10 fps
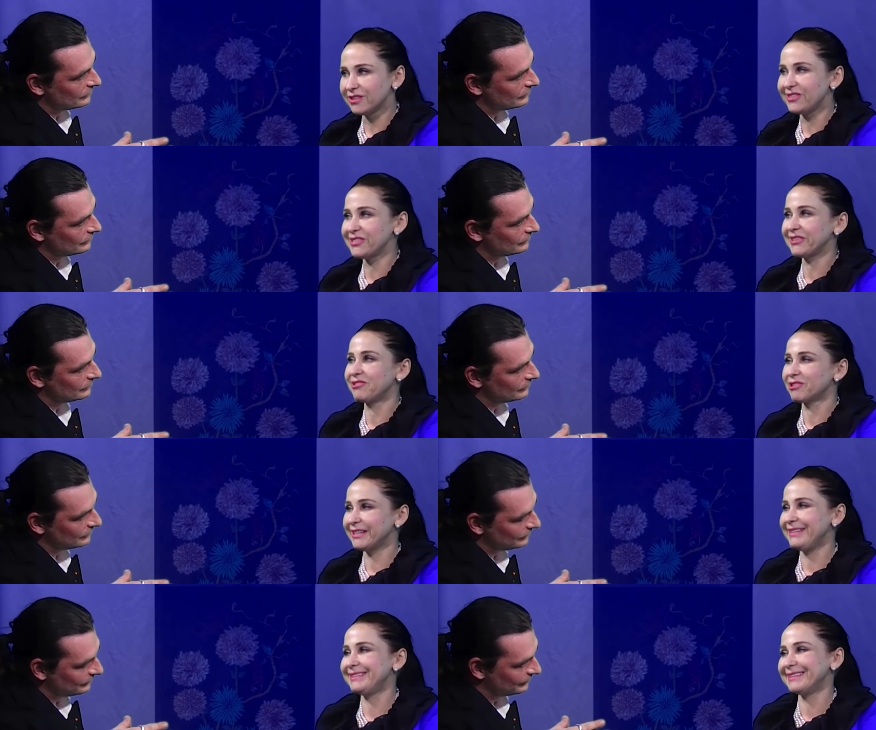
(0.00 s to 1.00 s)
Speaker 1: is a
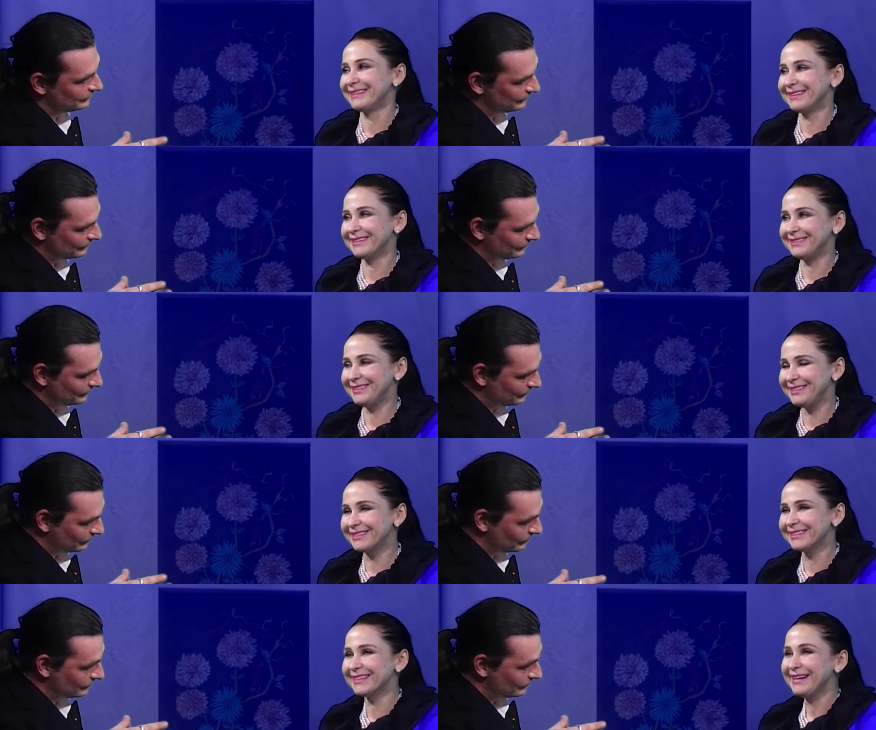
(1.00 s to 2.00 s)
great
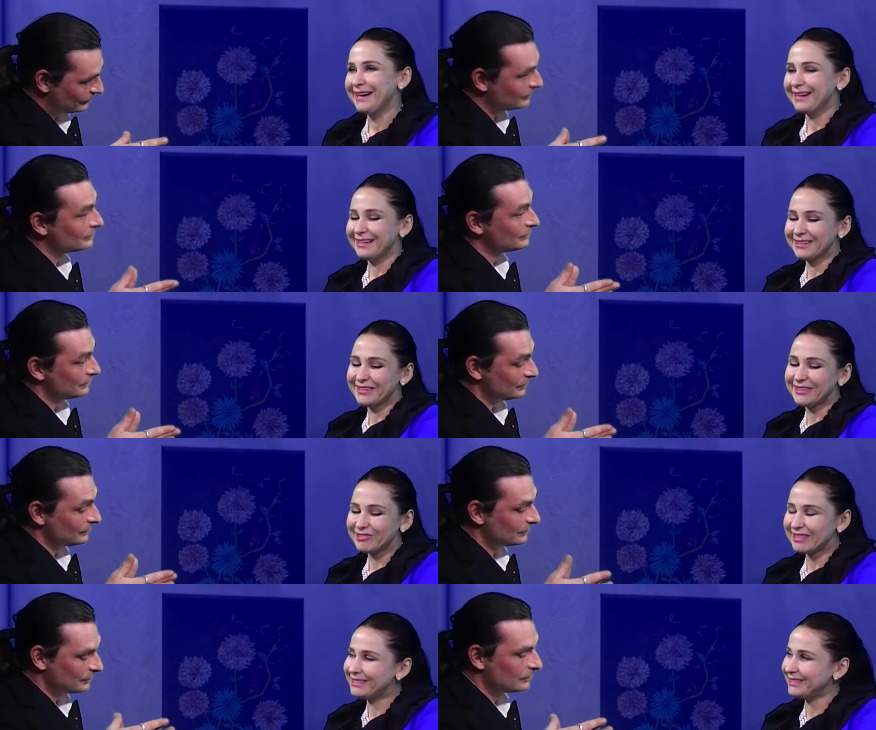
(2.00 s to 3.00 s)
deal and a
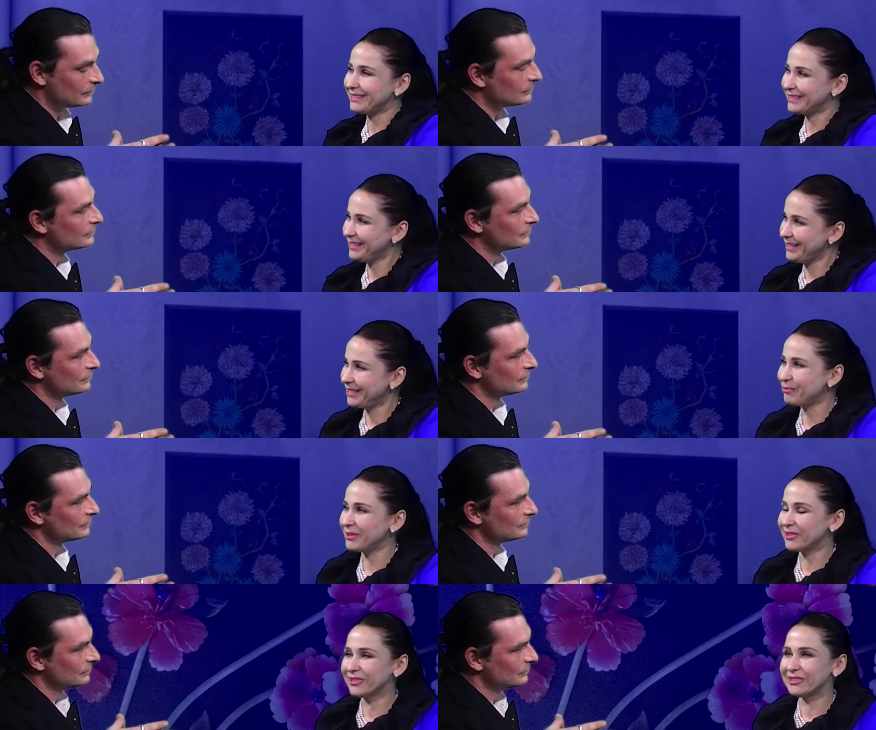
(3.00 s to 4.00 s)
great technique,
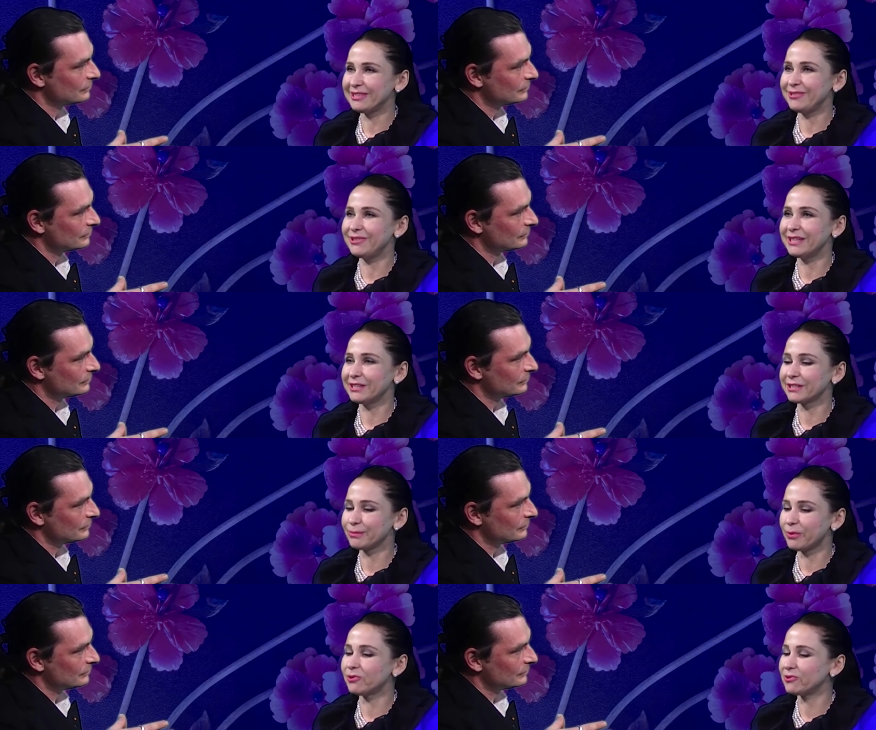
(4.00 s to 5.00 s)
because you get
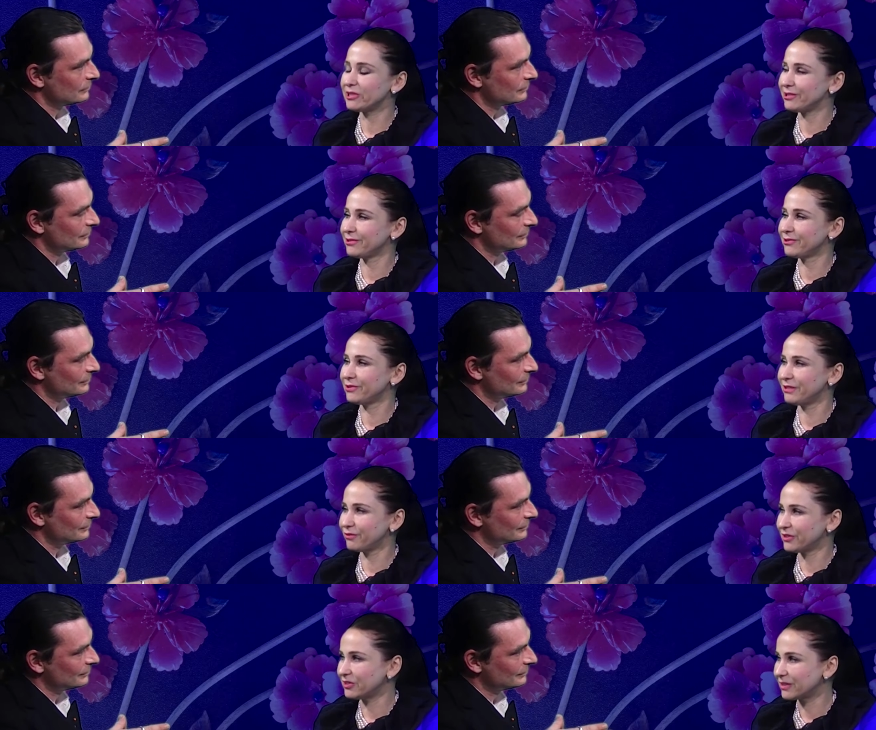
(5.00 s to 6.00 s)
exposed to
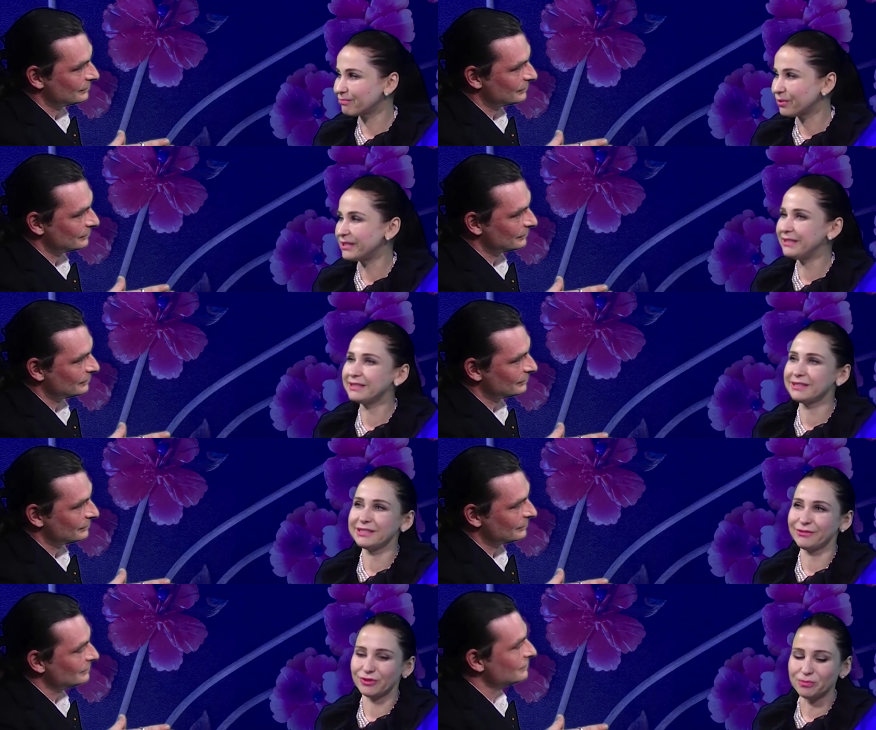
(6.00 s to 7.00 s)
different places,
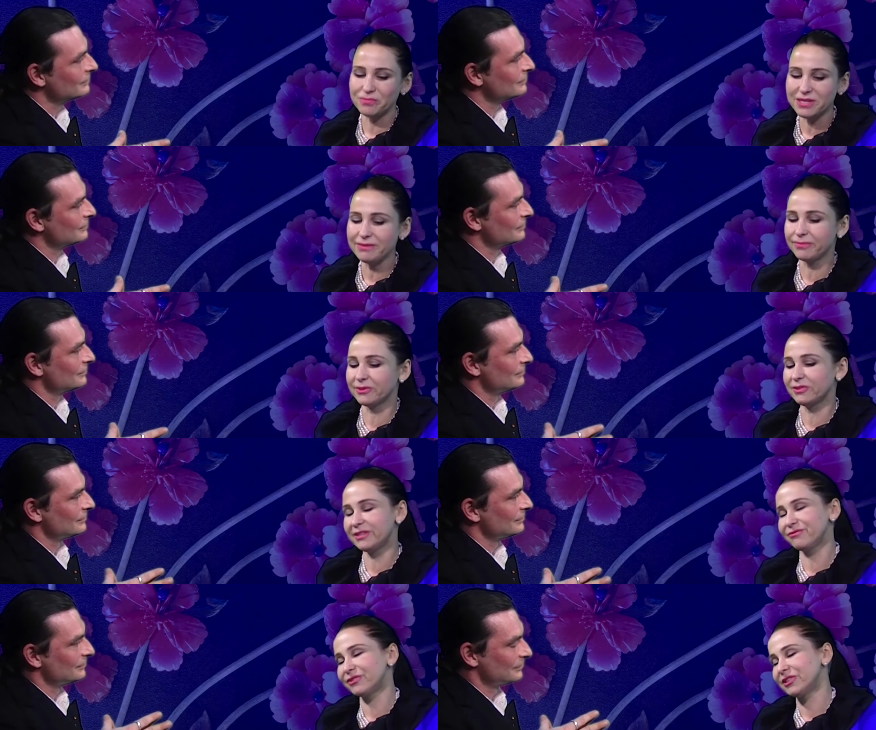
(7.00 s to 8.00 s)
different people,
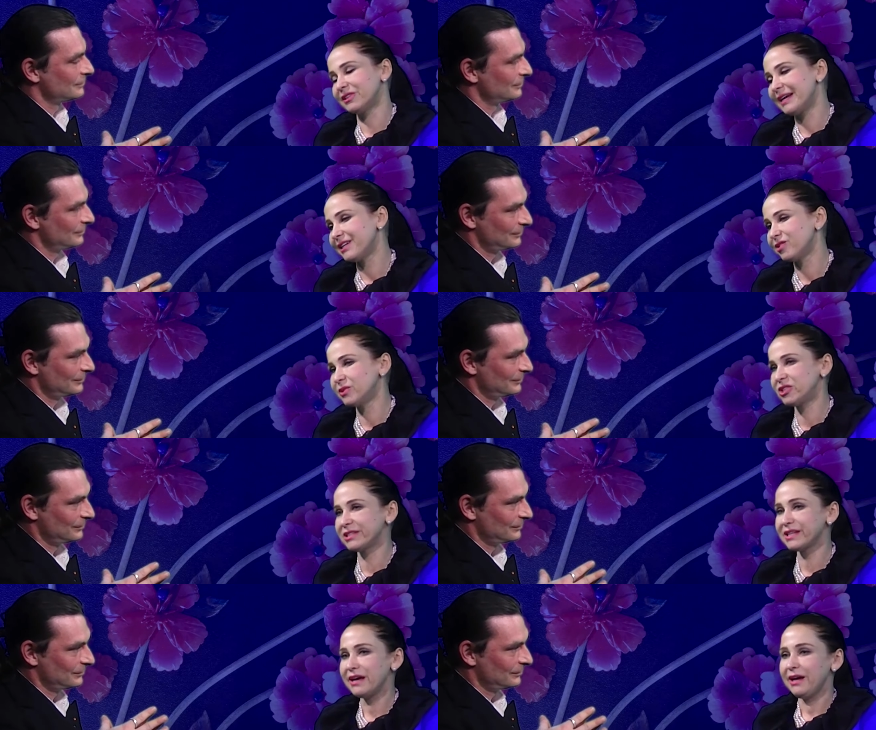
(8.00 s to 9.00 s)
different
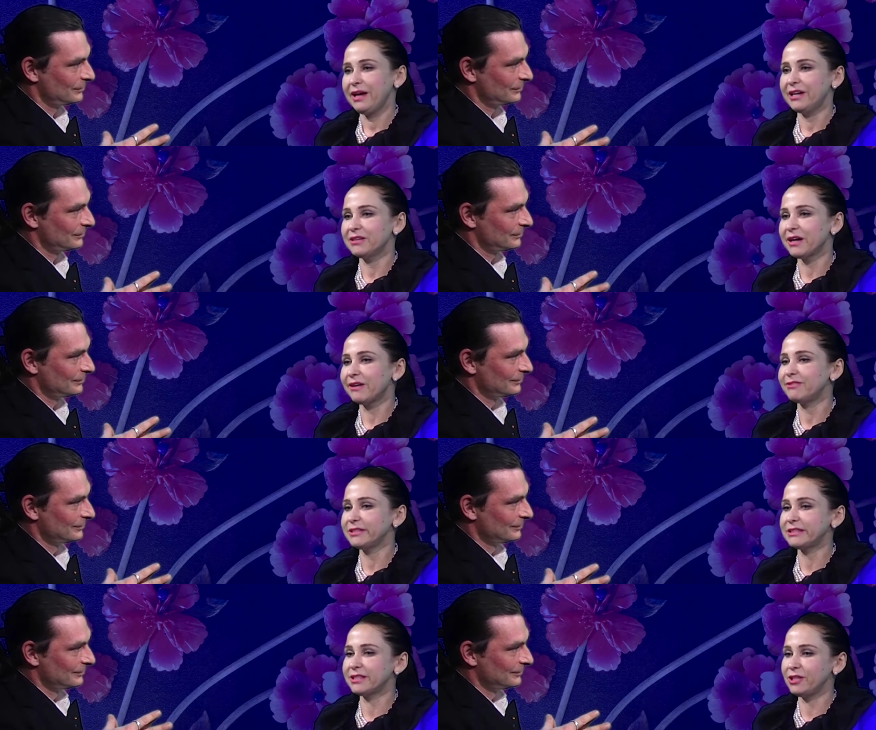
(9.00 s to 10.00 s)
languages, and
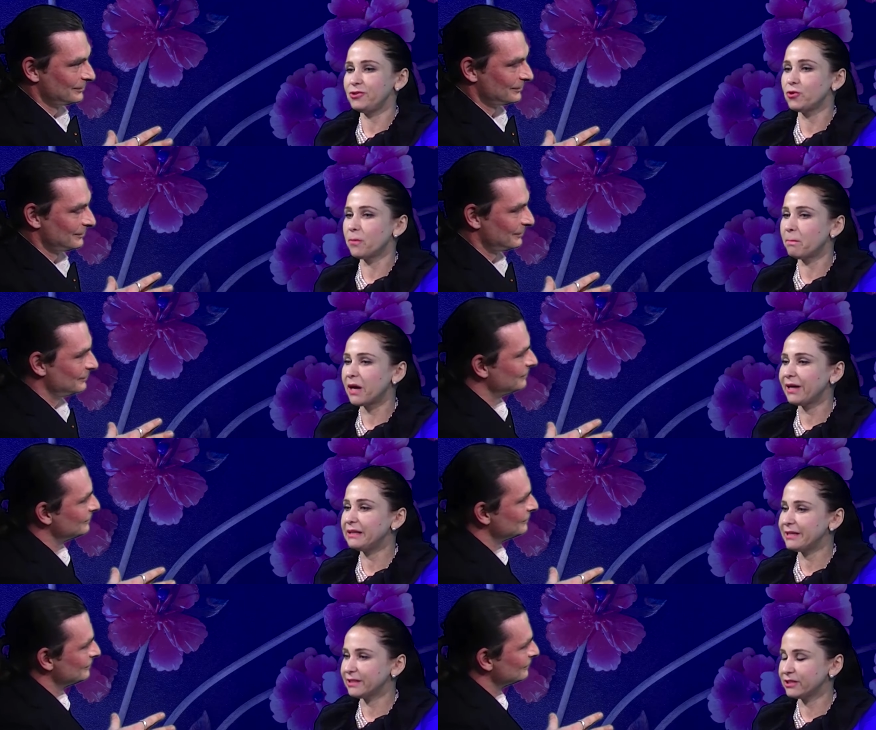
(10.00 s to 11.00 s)
obviously your
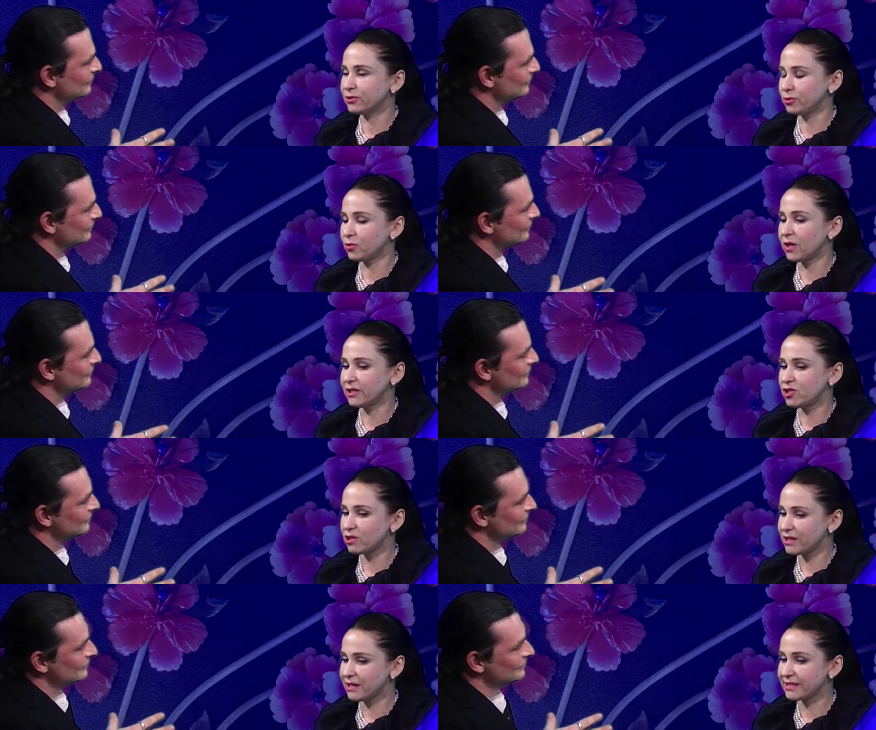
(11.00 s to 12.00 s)
mind has to
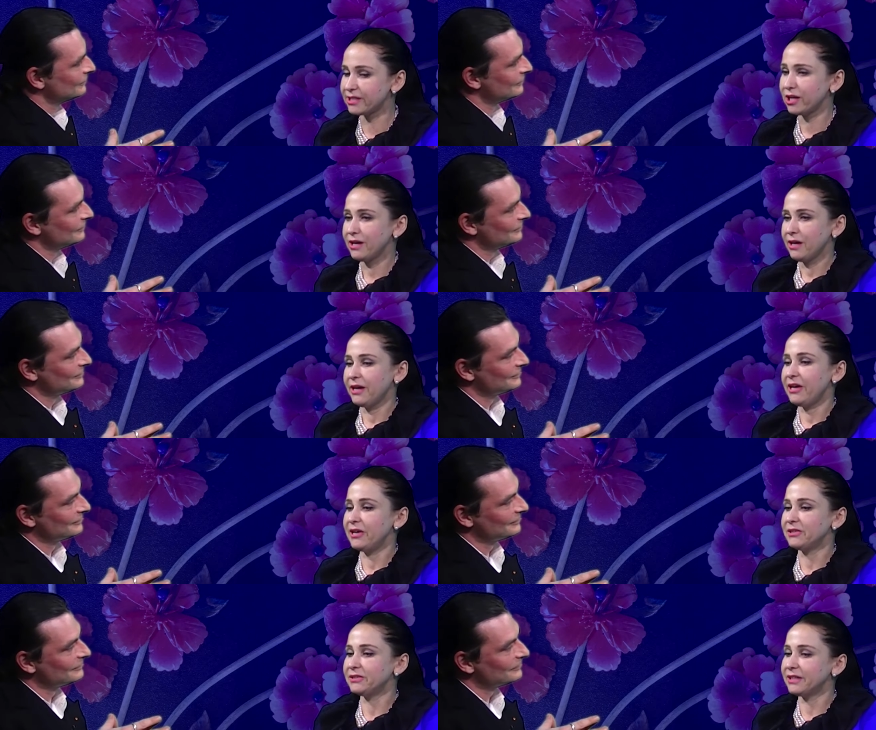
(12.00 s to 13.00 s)
adjust. And